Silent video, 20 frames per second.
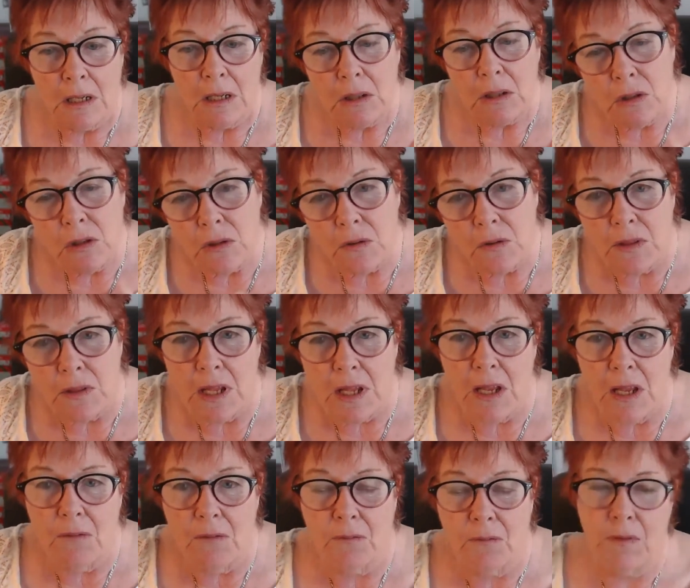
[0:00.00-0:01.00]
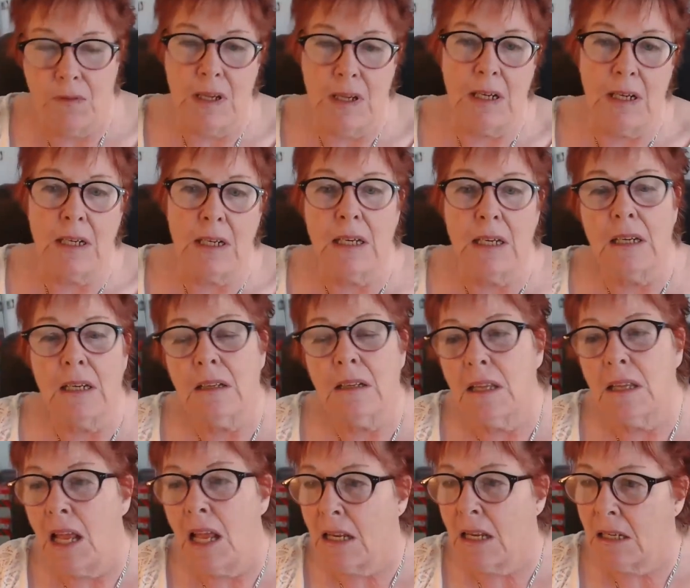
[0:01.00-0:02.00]
to their feeling,
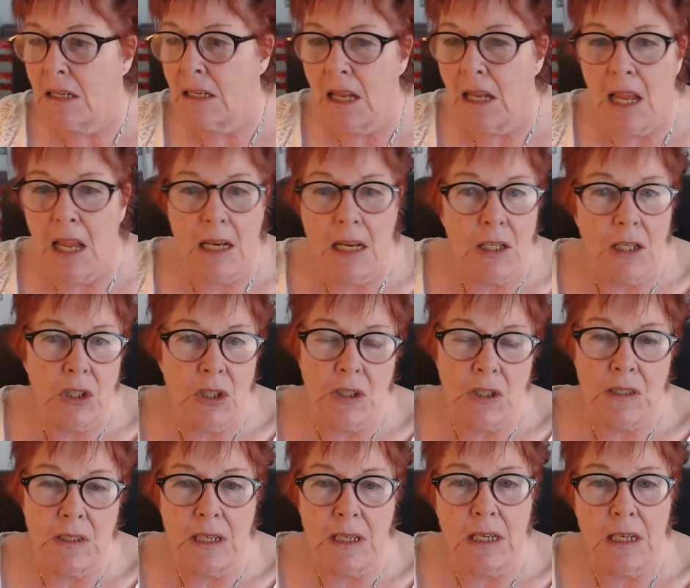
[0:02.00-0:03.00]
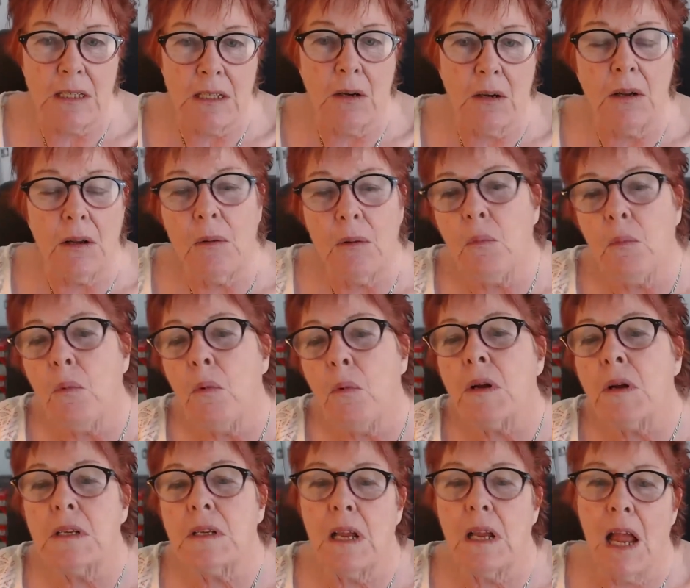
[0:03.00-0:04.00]
that energy center,
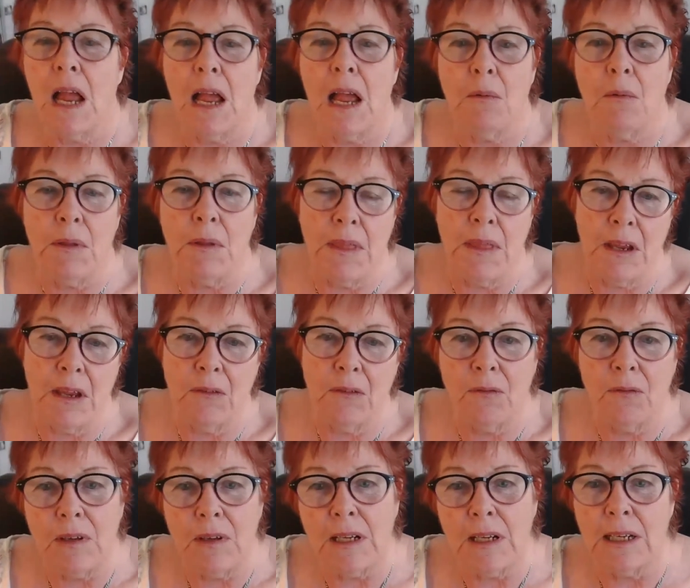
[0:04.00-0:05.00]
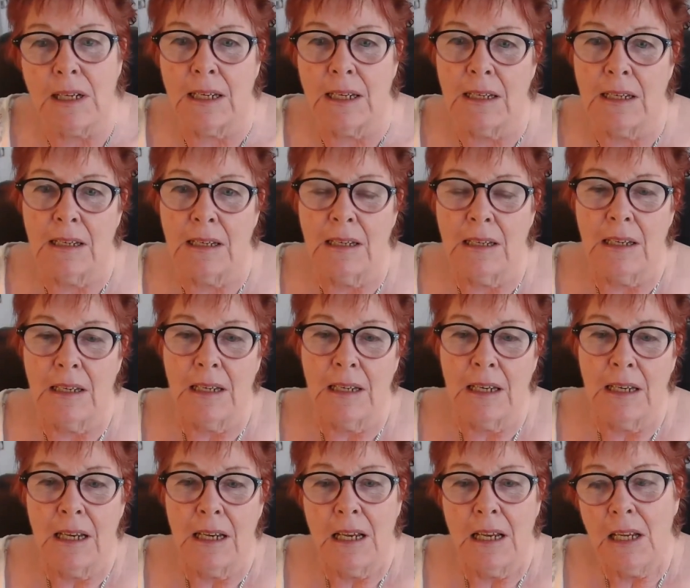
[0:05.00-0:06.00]
how are they feeling?
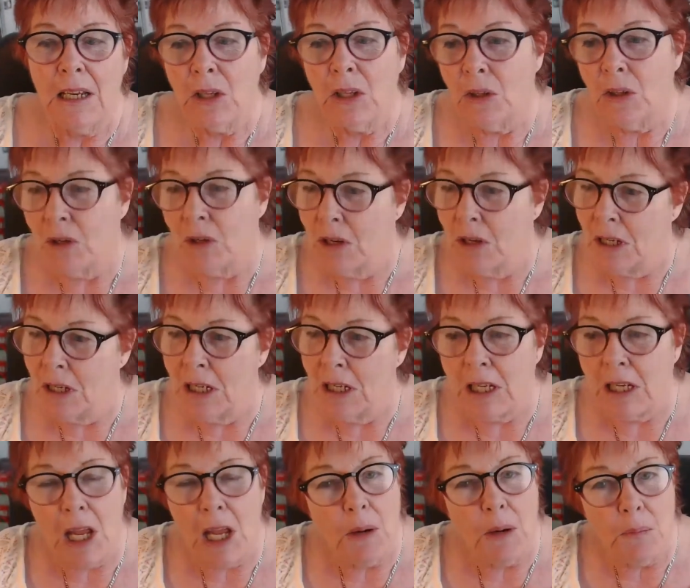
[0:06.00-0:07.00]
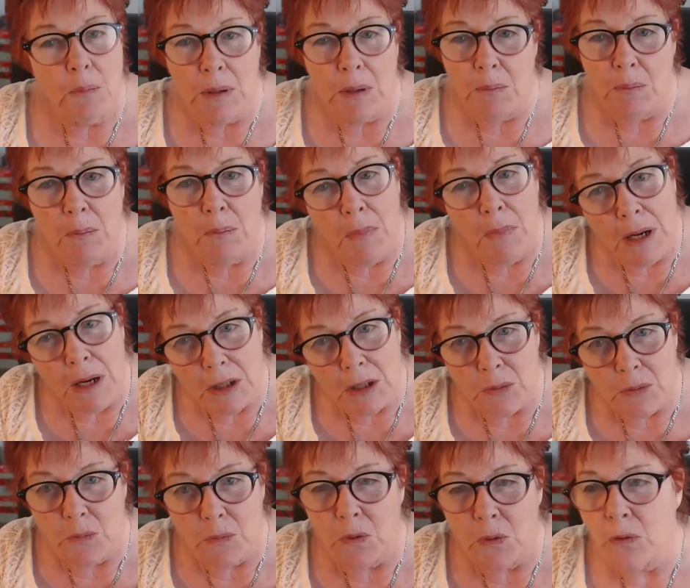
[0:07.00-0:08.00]
It can be much
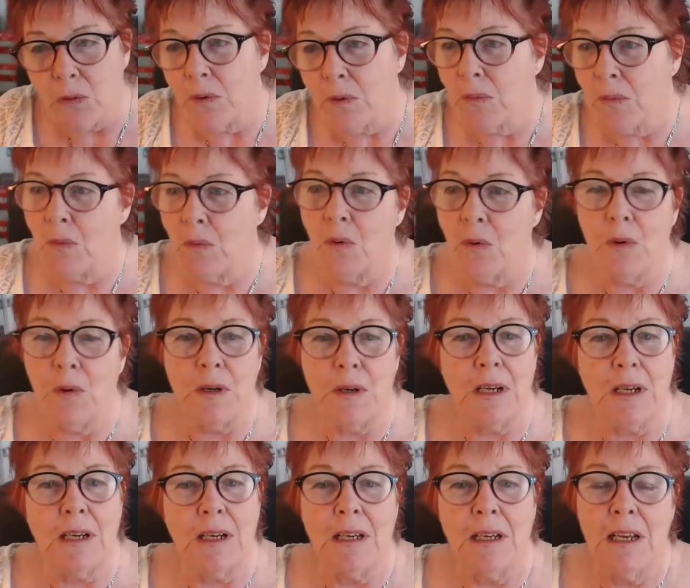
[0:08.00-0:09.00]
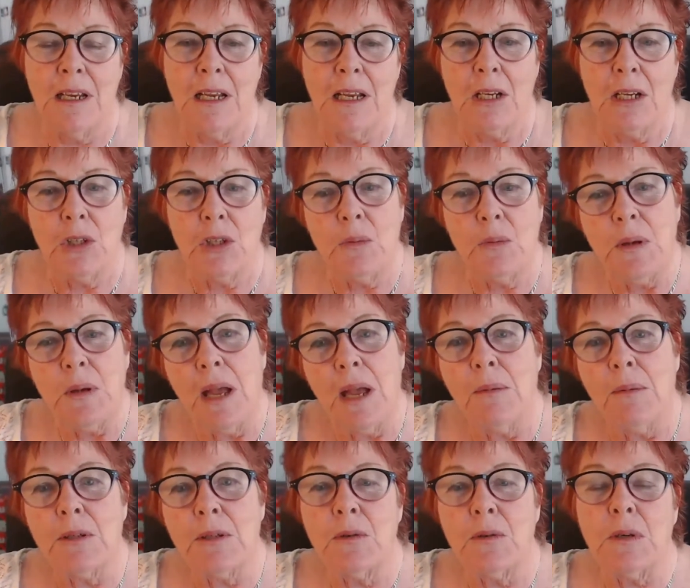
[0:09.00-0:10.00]
more rewarding to be
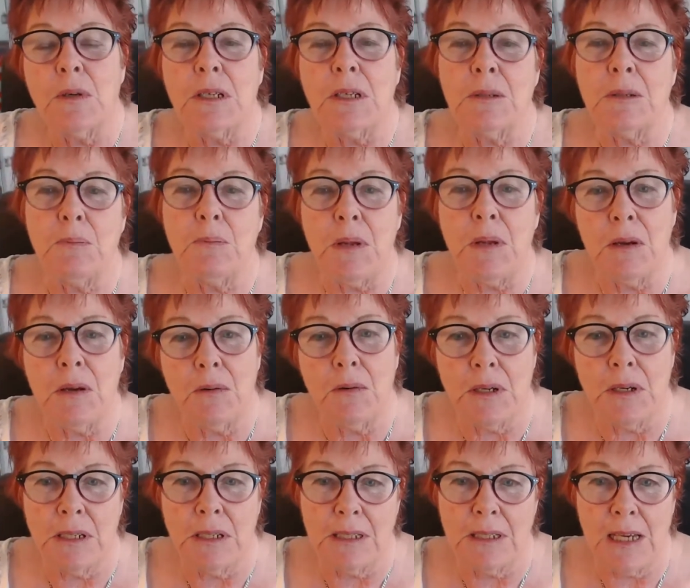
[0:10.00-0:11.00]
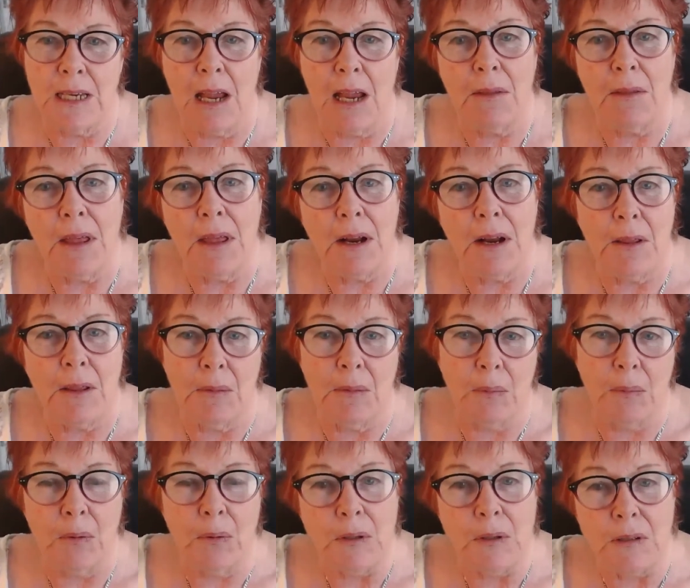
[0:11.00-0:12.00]
able to experience how that other
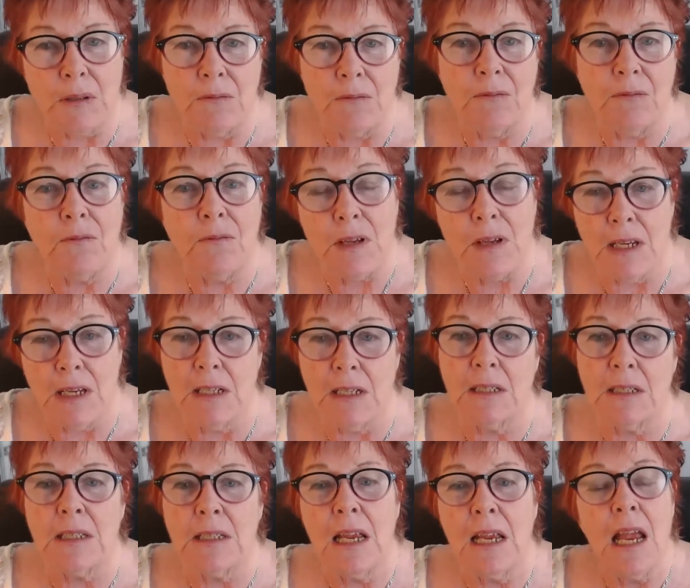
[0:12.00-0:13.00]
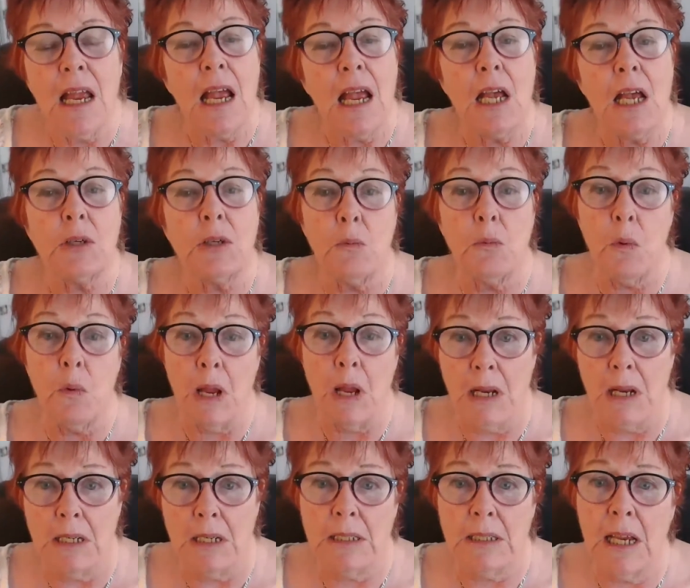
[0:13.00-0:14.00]
person feels as
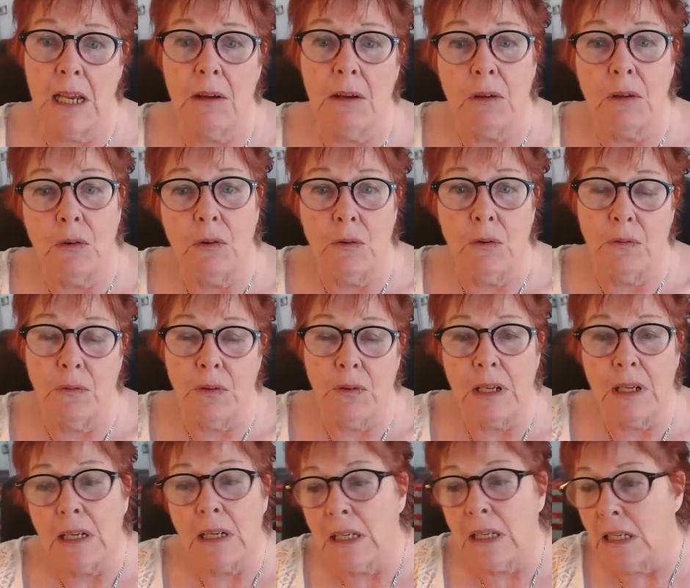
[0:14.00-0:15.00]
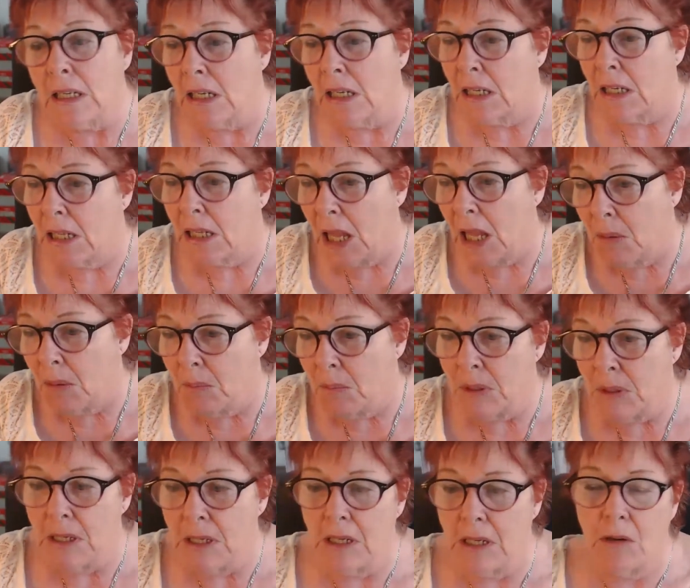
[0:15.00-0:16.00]
well as how you're feeling. It can
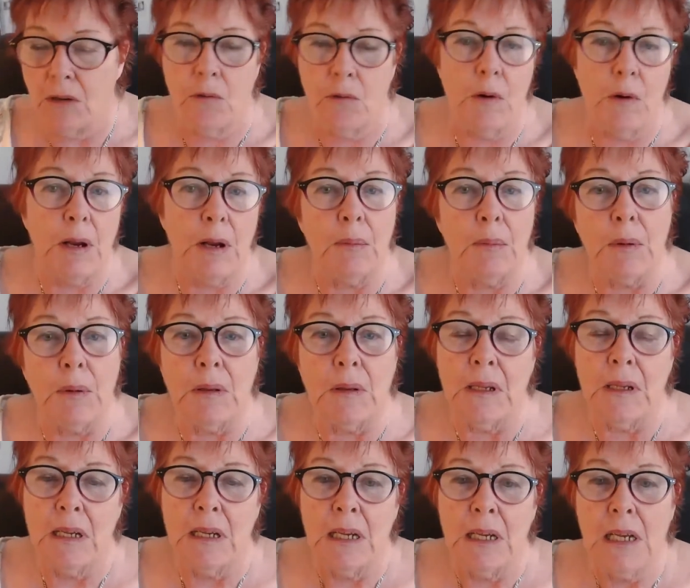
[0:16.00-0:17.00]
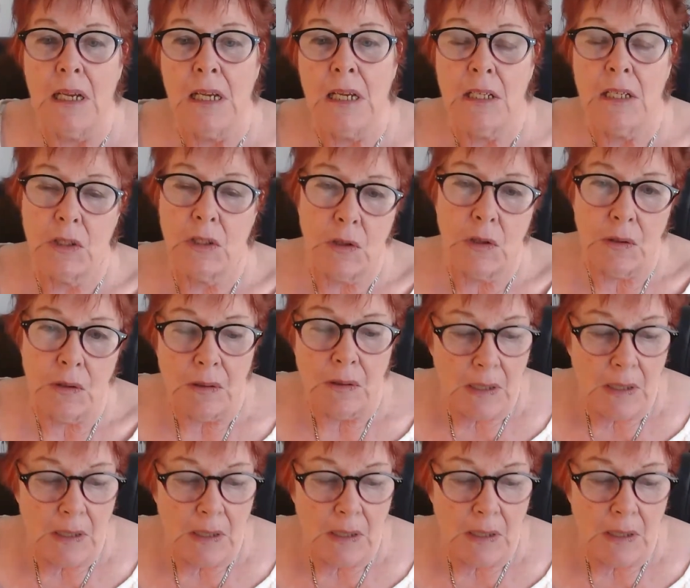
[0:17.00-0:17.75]
be incredible. So,